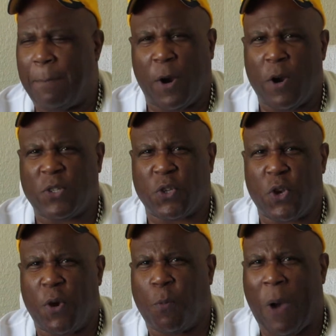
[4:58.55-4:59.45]
purse or
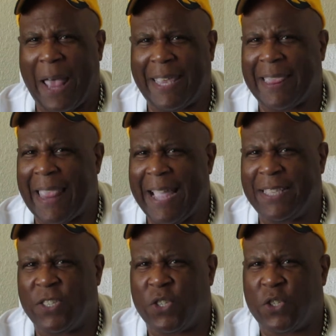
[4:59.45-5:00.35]
your wallet
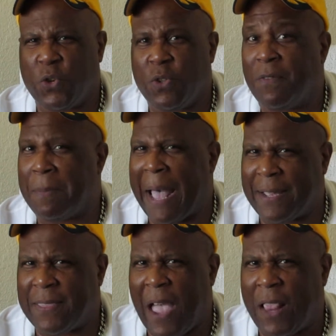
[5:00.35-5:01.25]
lightened to the tune of about
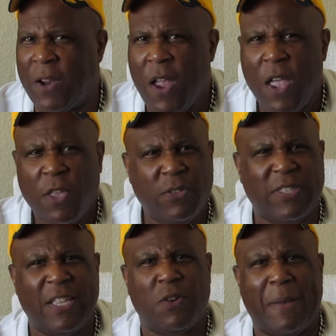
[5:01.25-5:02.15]
$1. Those
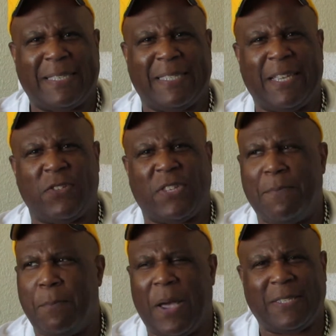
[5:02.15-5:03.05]
things are about $6
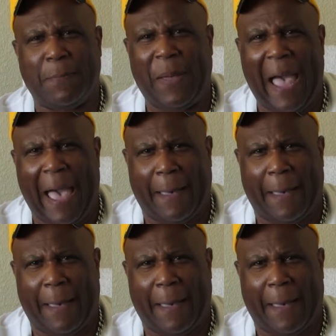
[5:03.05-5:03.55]
or $7 a pop.